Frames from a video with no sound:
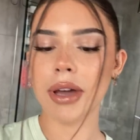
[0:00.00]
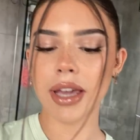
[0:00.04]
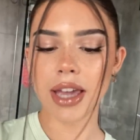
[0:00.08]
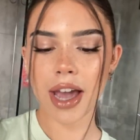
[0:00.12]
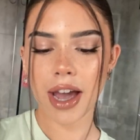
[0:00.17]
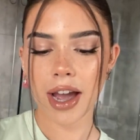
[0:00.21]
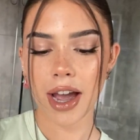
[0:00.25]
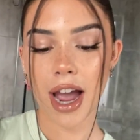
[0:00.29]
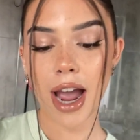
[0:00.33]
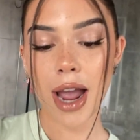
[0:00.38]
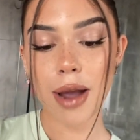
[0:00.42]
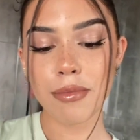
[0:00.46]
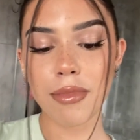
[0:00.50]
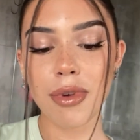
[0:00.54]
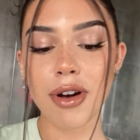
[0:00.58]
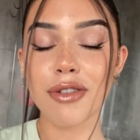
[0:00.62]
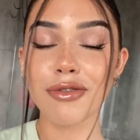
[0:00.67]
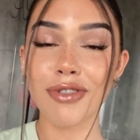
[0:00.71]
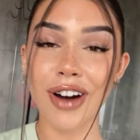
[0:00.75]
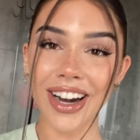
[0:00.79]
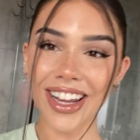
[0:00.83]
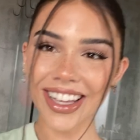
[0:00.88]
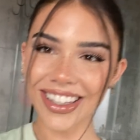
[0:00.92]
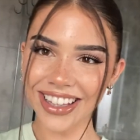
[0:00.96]
yeah, I'm
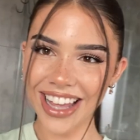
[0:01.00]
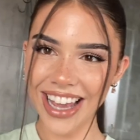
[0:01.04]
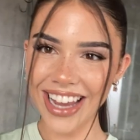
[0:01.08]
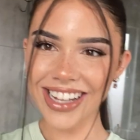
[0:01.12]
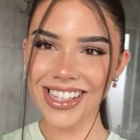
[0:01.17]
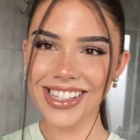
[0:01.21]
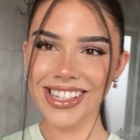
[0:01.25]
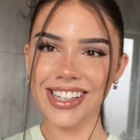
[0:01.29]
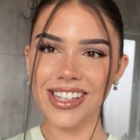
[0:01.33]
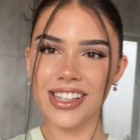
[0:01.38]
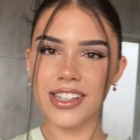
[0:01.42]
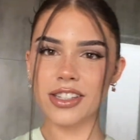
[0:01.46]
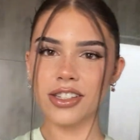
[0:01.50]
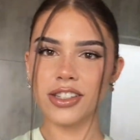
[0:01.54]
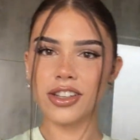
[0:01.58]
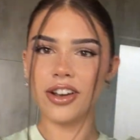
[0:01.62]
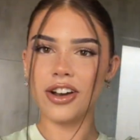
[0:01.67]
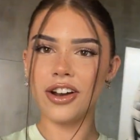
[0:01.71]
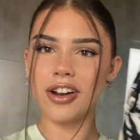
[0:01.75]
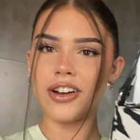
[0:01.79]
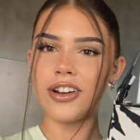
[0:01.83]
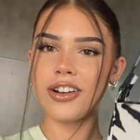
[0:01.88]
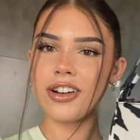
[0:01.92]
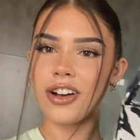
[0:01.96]
running late, so
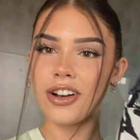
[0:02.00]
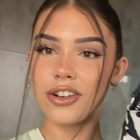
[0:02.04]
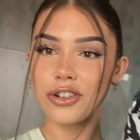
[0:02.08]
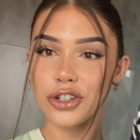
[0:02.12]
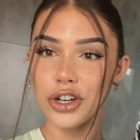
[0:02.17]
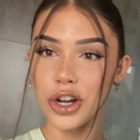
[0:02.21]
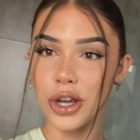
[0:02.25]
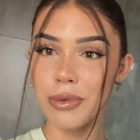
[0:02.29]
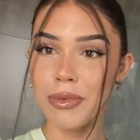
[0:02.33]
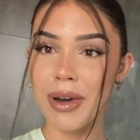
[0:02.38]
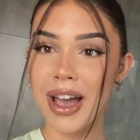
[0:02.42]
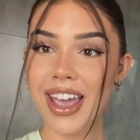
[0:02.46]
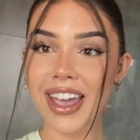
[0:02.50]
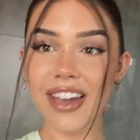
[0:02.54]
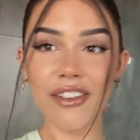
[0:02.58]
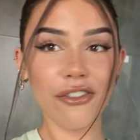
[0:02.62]
I'll show you my